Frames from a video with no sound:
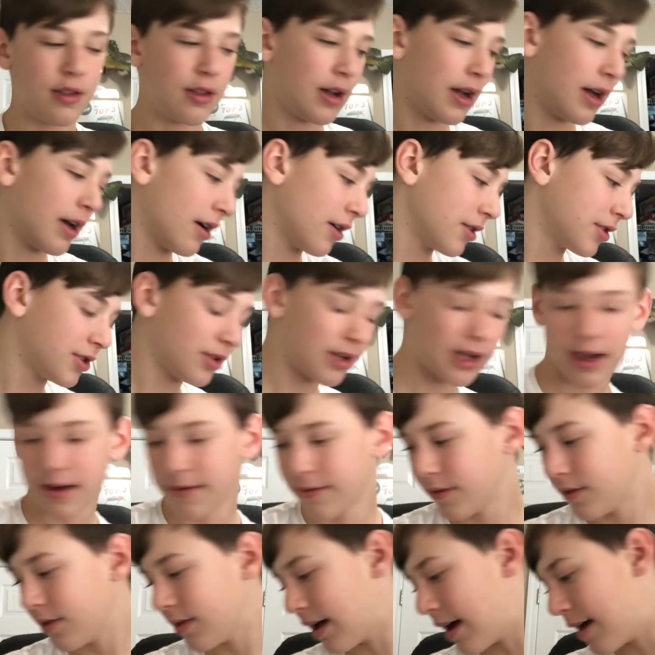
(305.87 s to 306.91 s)
I also
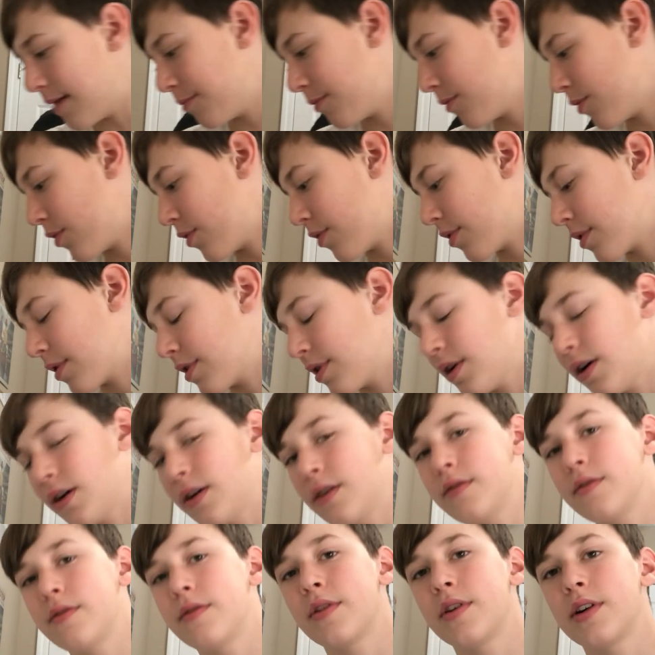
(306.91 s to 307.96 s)
have a lot more
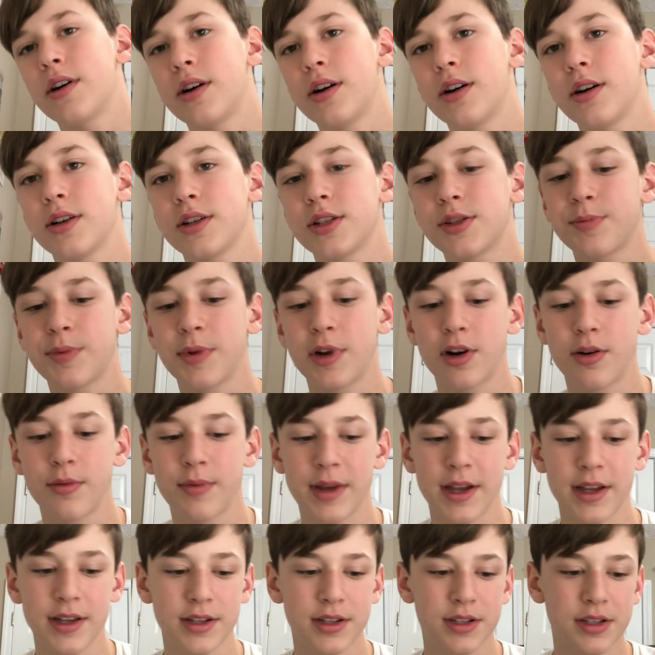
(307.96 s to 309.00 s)
of spinner
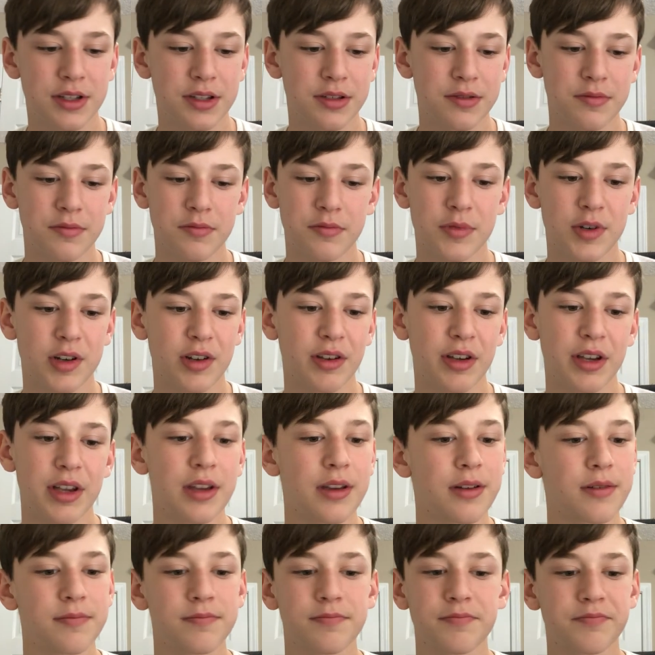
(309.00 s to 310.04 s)
baits.
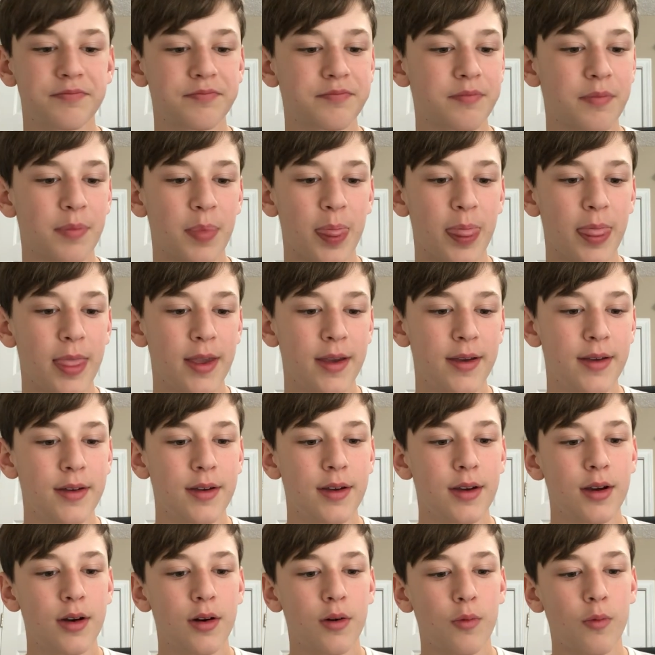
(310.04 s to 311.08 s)
Really,
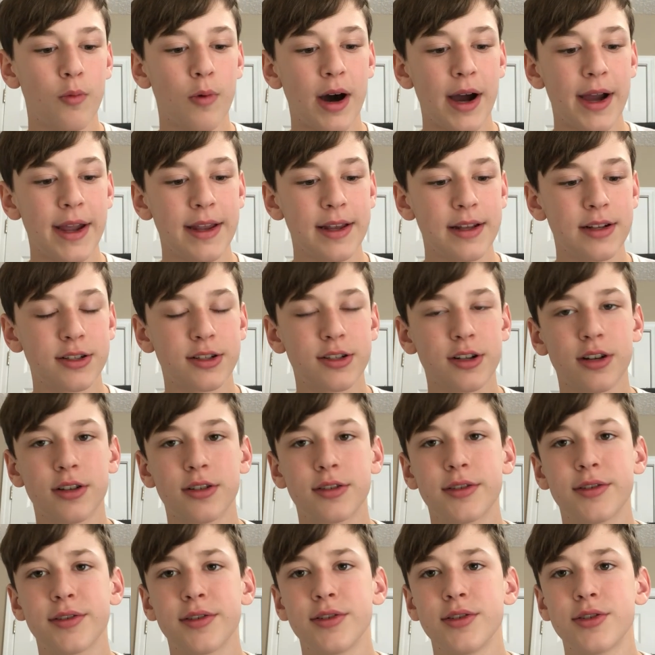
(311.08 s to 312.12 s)
white and
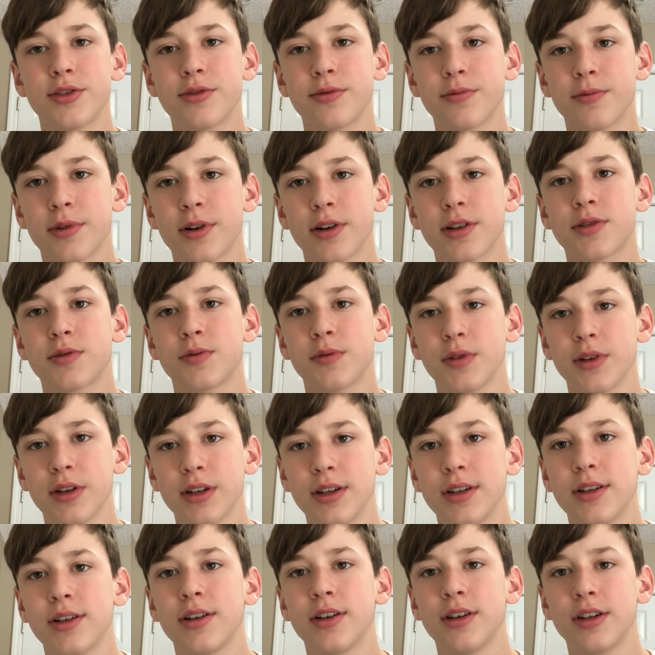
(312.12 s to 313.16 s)
chartreuse works
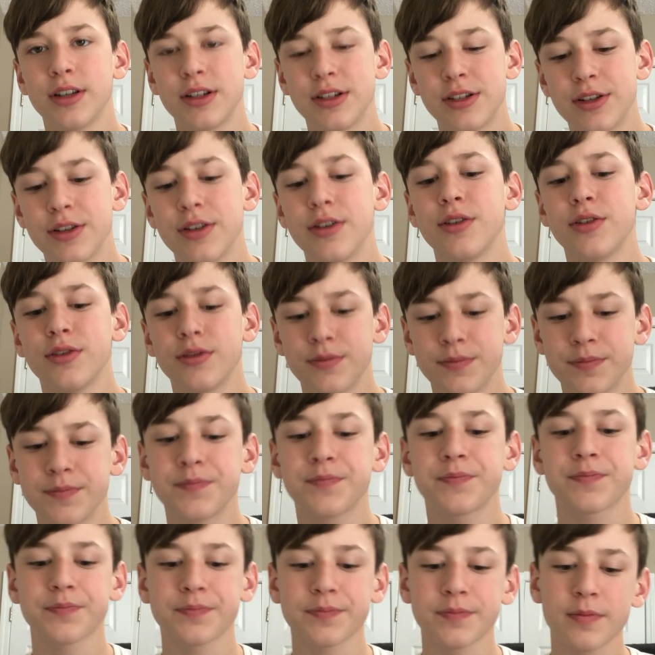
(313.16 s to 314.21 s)
really good too.
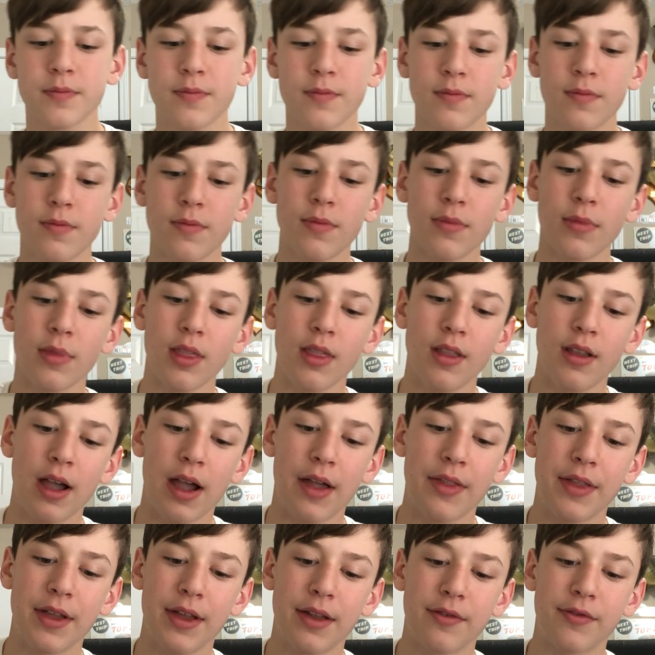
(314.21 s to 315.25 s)

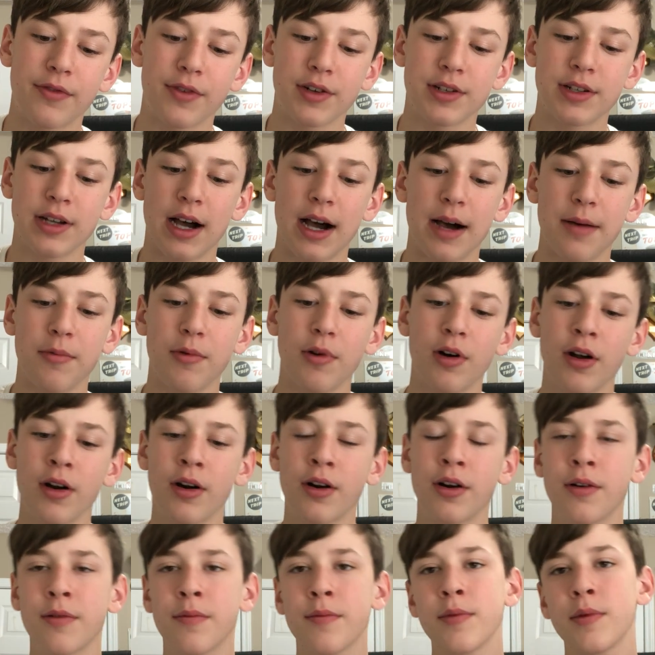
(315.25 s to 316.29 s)
And then for top
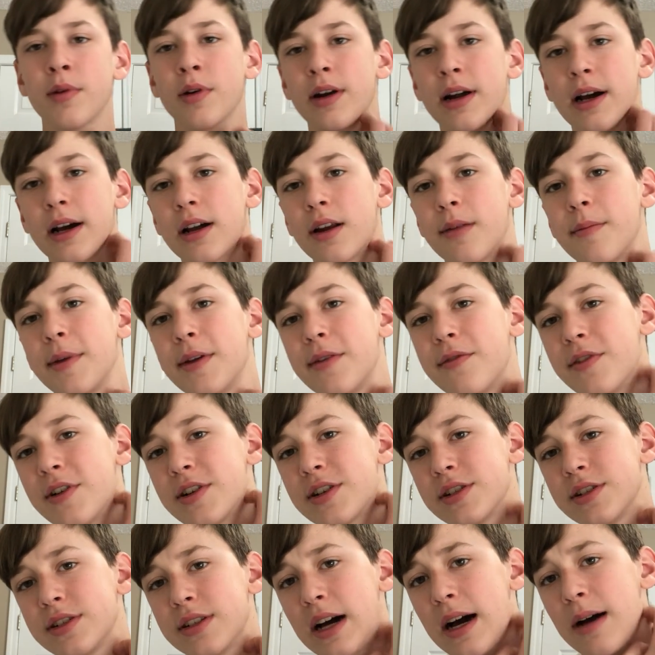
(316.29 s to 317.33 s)
water, you're not going to be
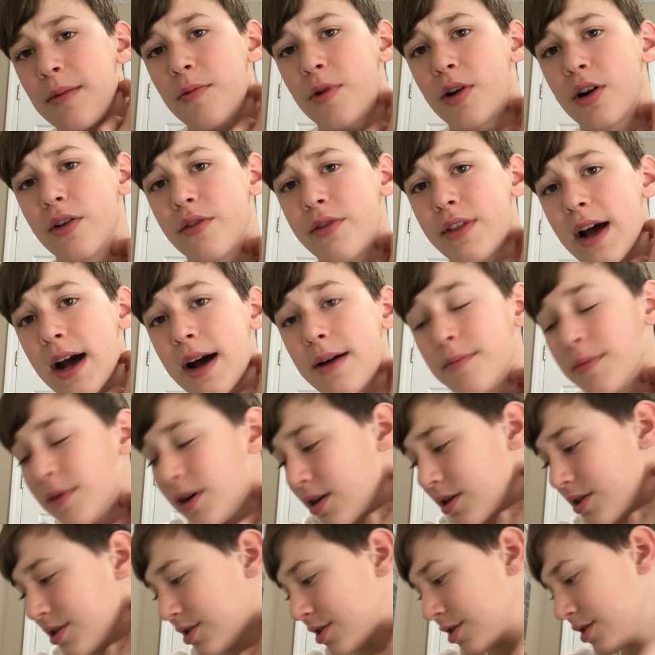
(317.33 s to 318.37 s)
fishing top water that
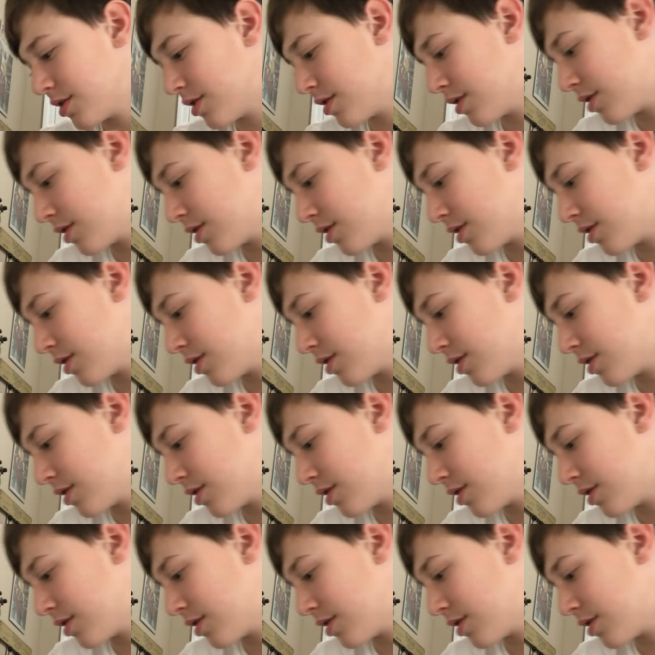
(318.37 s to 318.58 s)
much